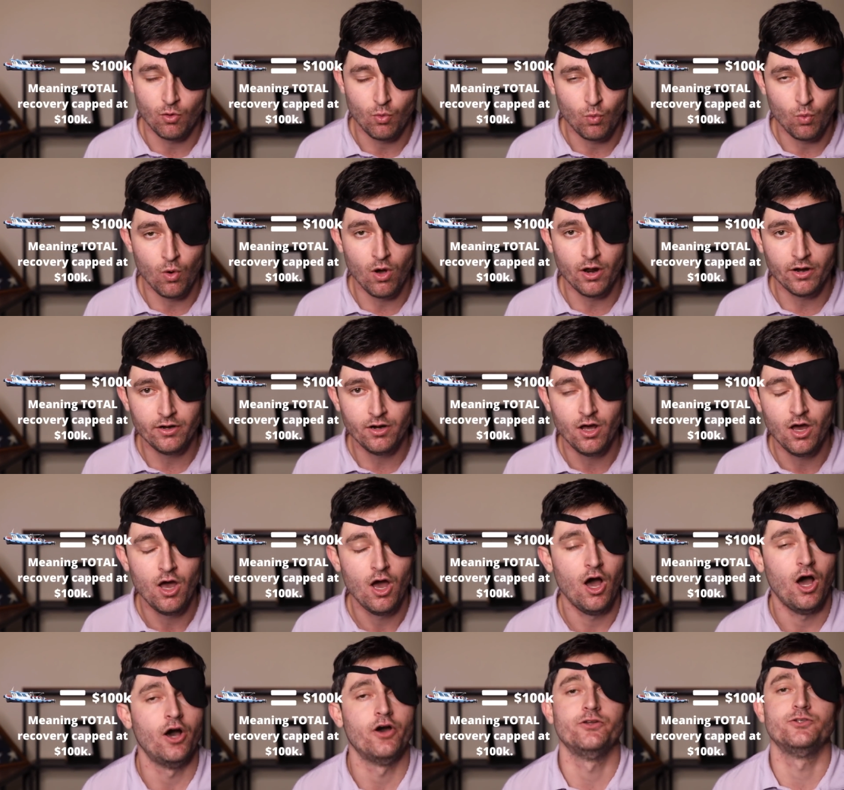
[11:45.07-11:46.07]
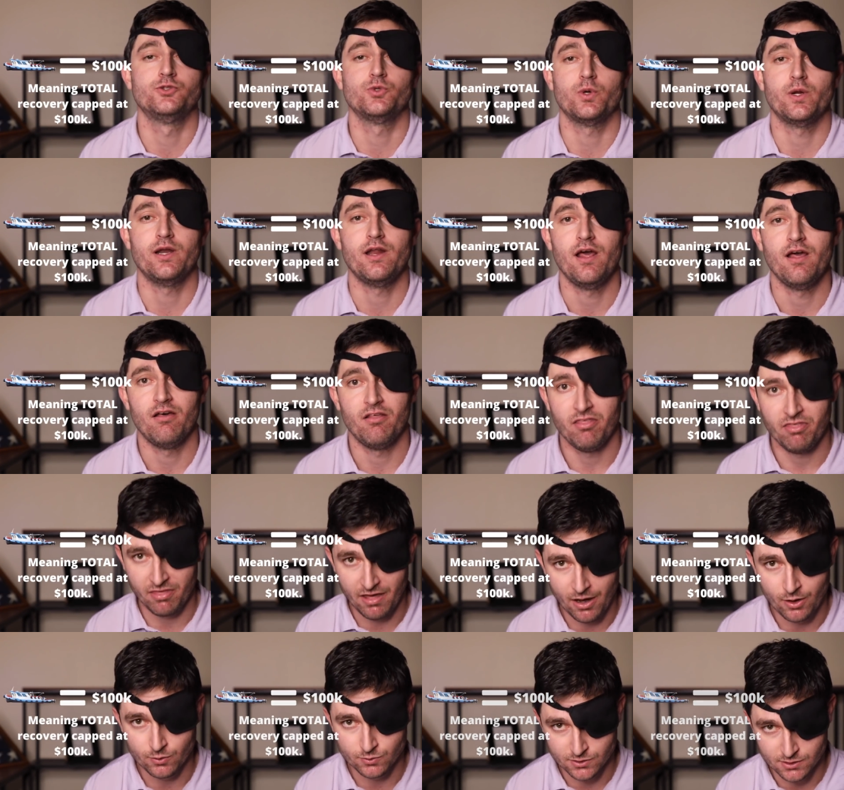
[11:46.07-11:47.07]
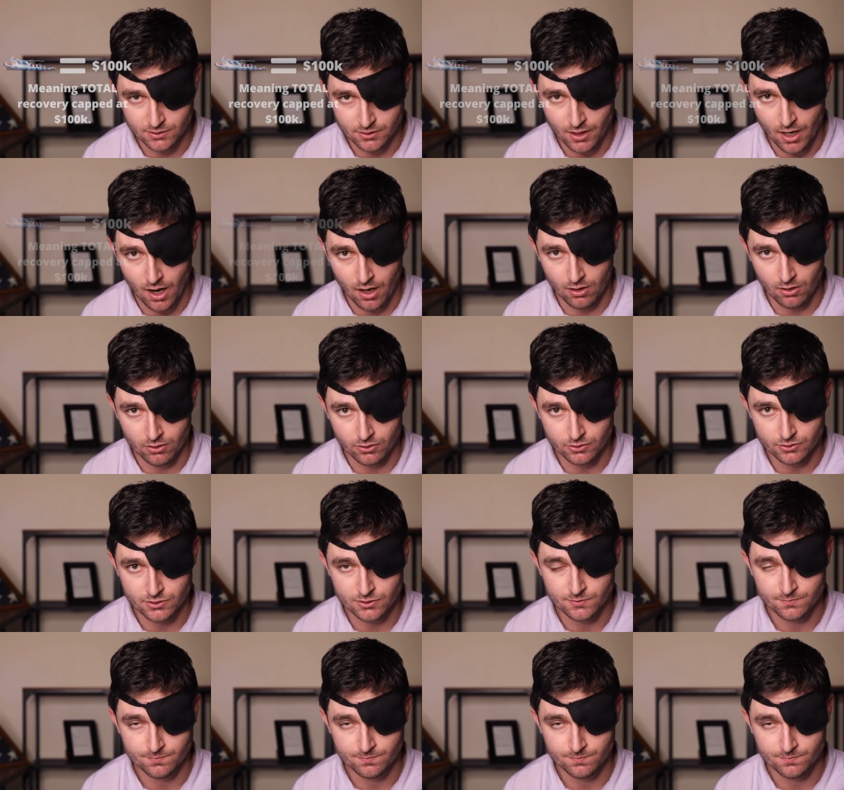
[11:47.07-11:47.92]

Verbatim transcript: $100. $1,000.